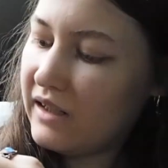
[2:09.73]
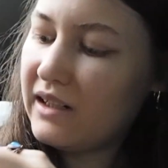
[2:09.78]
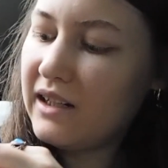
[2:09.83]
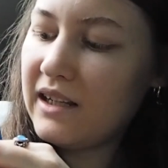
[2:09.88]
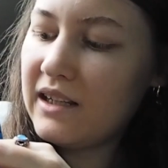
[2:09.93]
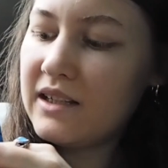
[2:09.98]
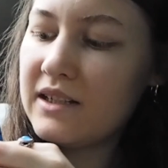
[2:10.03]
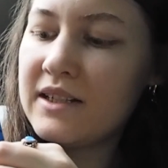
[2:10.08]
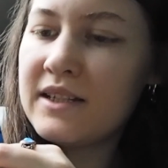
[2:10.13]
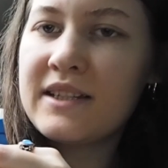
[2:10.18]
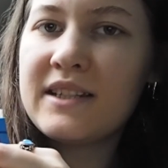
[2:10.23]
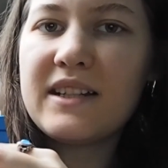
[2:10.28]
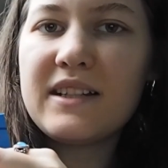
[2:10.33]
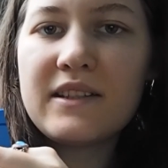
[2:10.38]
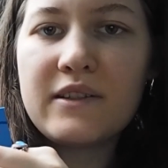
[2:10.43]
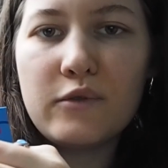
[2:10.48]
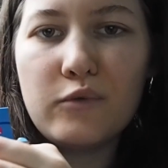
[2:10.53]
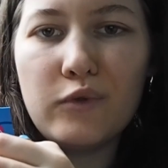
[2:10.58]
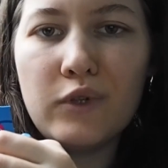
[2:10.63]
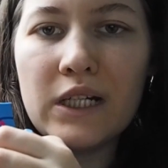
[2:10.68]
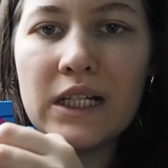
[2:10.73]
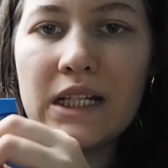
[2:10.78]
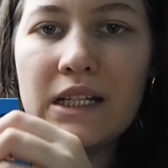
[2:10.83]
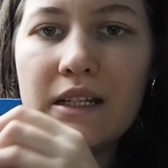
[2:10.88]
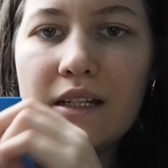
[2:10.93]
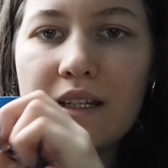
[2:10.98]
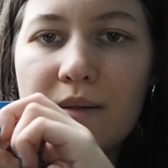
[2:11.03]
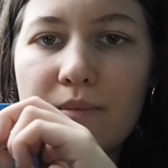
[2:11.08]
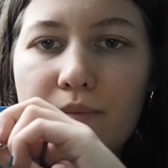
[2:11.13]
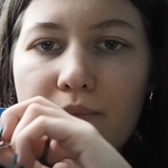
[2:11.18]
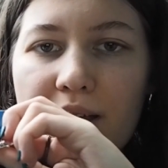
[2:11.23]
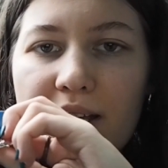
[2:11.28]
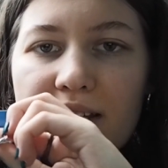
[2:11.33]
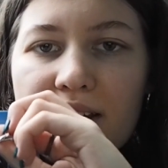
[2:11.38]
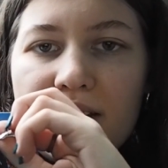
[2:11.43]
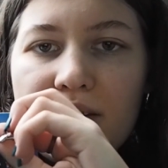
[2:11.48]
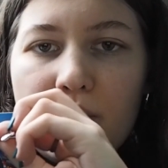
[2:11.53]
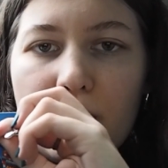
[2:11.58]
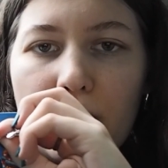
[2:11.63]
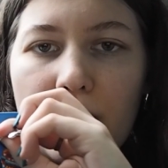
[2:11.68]
Like, is this really the
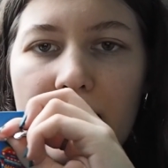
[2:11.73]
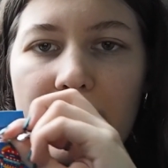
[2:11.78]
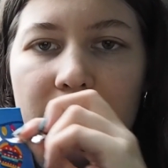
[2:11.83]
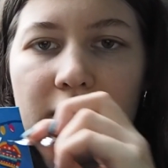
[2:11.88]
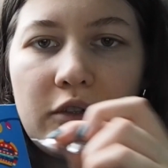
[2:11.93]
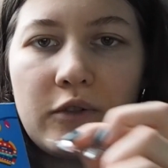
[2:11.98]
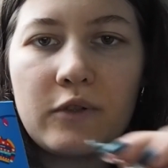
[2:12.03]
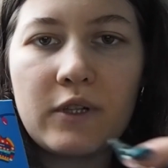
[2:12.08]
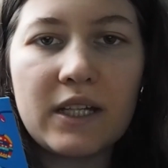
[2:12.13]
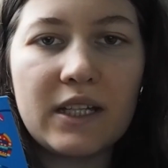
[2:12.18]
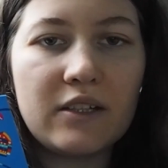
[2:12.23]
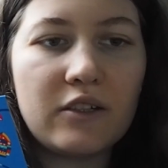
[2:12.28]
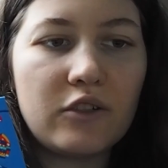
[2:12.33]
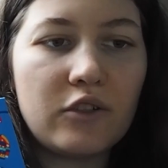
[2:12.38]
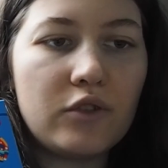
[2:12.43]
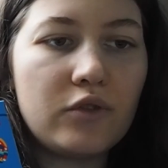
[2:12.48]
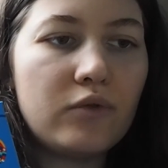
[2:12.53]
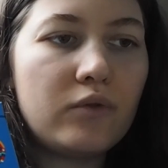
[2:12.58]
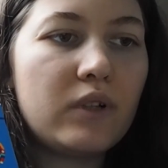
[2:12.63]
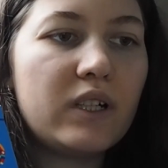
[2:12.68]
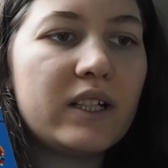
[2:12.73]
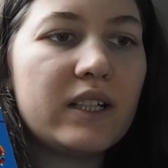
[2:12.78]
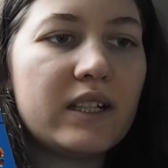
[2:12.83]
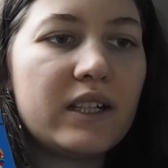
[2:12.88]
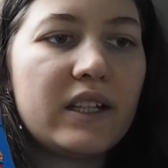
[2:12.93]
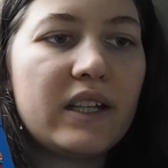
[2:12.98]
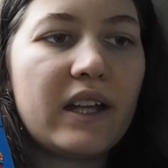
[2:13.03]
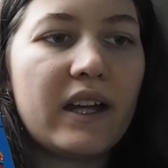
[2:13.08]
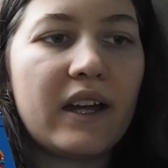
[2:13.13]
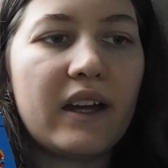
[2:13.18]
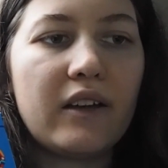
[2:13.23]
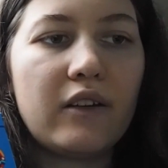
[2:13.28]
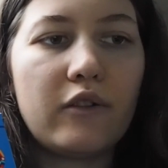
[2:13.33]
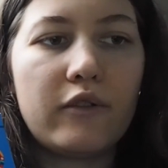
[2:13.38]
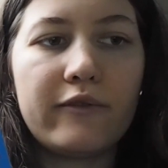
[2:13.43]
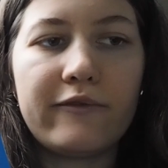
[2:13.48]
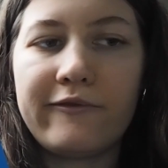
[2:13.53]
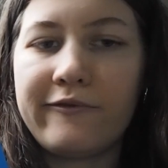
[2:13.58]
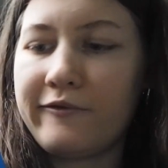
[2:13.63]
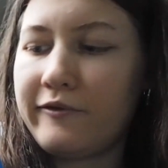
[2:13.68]
best way you can do it? I
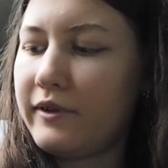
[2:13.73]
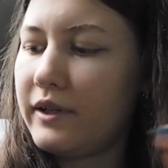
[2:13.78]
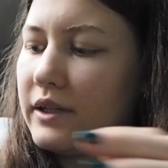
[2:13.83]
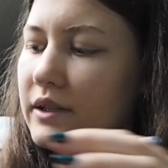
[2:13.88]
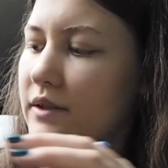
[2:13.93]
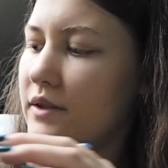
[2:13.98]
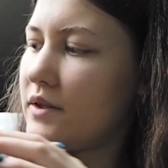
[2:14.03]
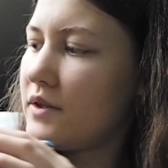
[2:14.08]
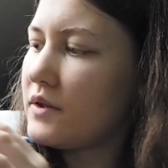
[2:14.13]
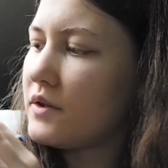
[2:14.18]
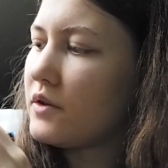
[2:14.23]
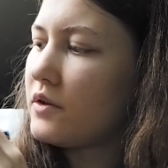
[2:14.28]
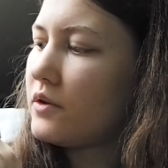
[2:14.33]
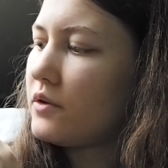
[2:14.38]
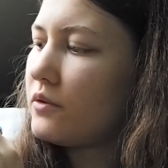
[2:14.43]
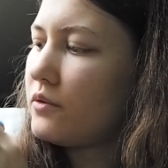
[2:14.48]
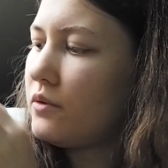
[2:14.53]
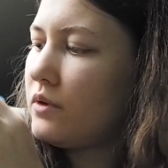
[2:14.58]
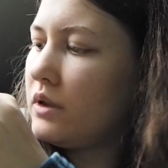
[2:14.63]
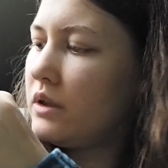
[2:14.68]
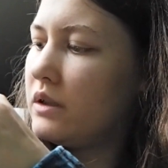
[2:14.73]
don't think so.